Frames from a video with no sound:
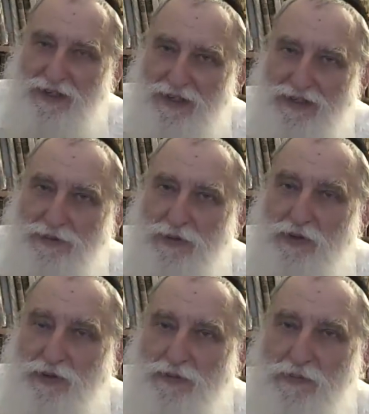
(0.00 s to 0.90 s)
is
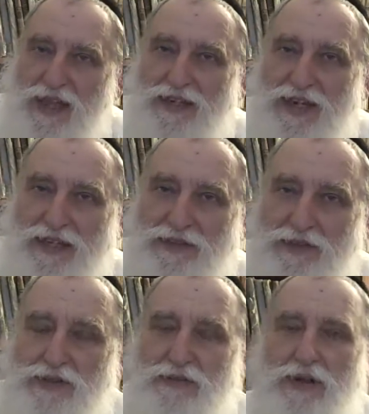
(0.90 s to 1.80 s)
because man had
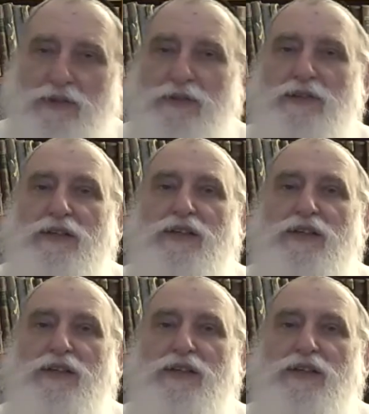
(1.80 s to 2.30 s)
to struggle,